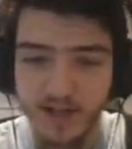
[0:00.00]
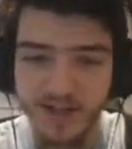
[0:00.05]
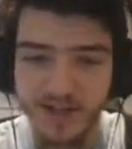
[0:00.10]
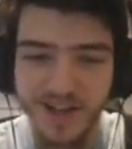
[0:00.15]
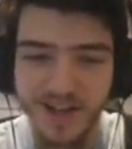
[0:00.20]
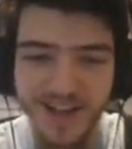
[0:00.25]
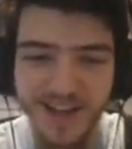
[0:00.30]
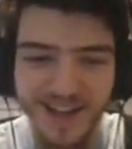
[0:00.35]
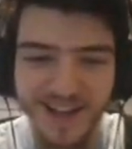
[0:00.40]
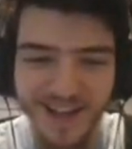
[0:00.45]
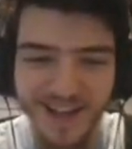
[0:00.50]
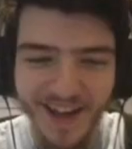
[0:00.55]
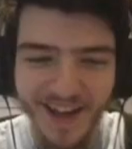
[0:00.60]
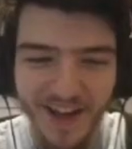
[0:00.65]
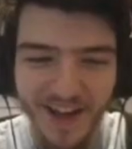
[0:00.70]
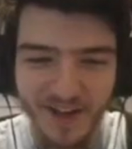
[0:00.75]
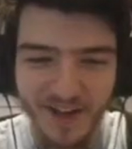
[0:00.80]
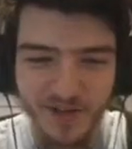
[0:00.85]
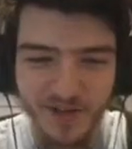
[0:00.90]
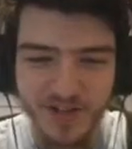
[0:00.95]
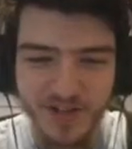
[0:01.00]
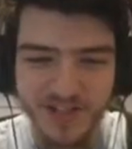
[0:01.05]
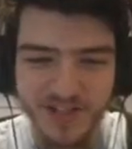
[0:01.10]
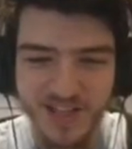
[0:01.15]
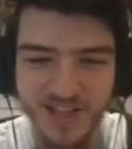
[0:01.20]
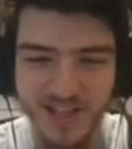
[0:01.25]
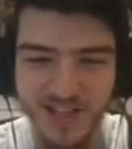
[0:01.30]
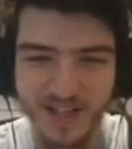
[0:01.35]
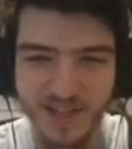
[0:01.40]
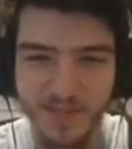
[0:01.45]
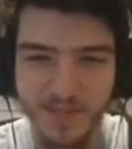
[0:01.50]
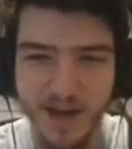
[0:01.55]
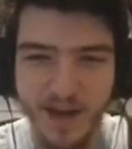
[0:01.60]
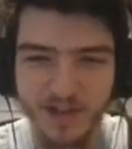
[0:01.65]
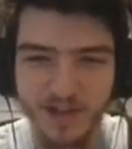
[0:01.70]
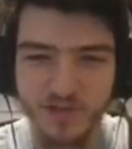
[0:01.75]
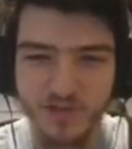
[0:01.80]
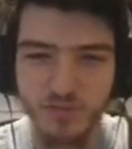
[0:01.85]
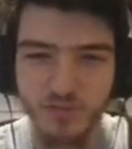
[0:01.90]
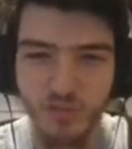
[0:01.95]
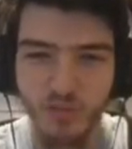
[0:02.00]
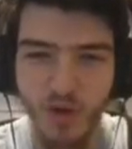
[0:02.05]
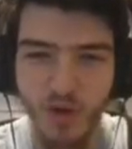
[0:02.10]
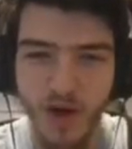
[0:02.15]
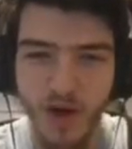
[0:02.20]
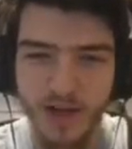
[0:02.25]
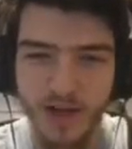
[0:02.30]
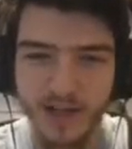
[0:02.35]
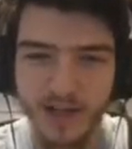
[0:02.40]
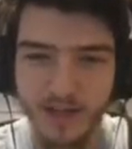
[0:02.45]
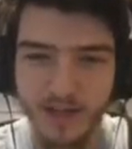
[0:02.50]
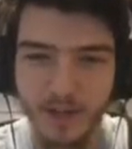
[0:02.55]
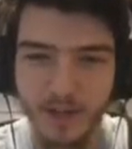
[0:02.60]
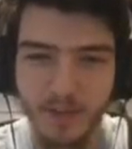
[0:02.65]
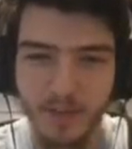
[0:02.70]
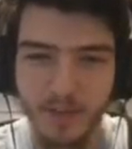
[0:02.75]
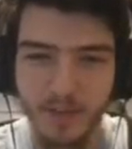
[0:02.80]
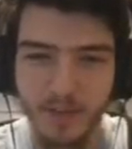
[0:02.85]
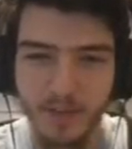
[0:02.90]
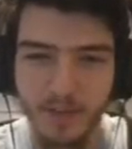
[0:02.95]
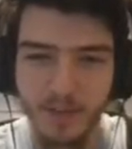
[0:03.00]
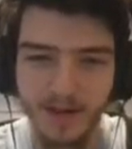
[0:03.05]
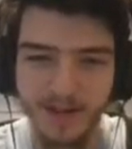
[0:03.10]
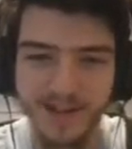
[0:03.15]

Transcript: they're just sitting in the back, just rotting in my pocket.